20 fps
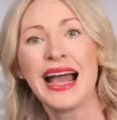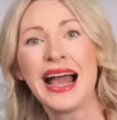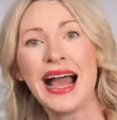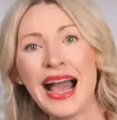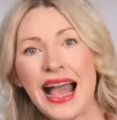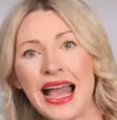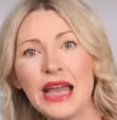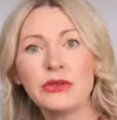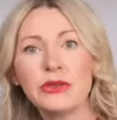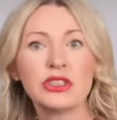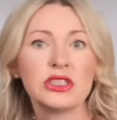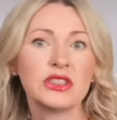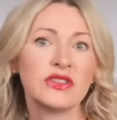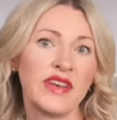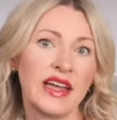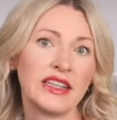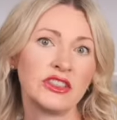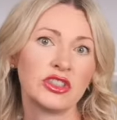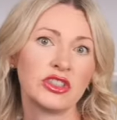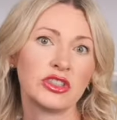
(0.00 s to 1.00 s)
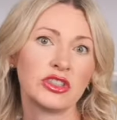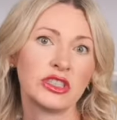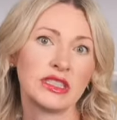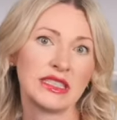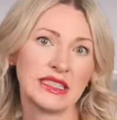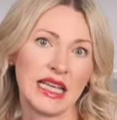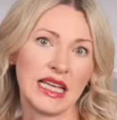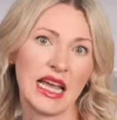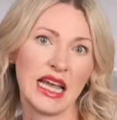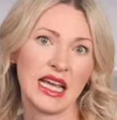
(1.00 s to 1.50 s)
I would just venture to
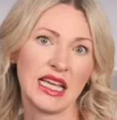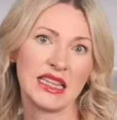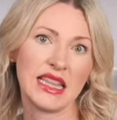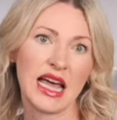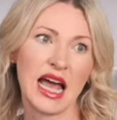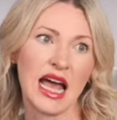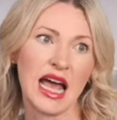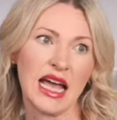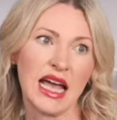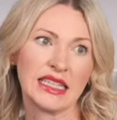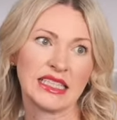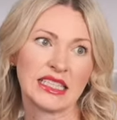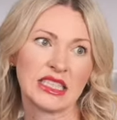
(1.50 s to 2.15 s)
say that